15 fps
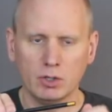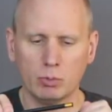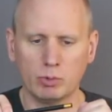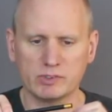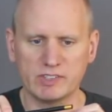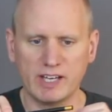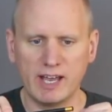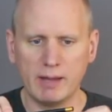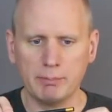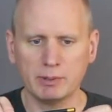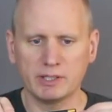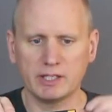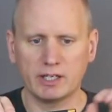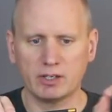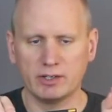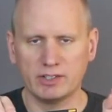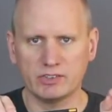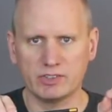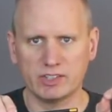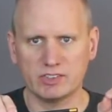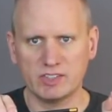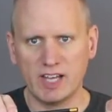What's happened there
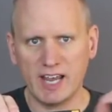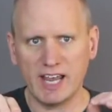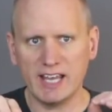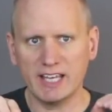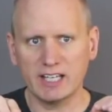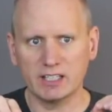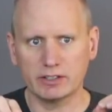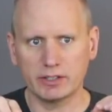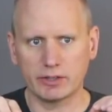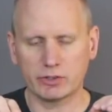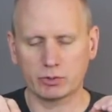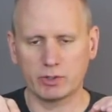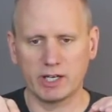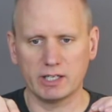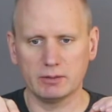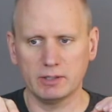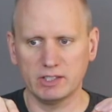is the tag end of the thread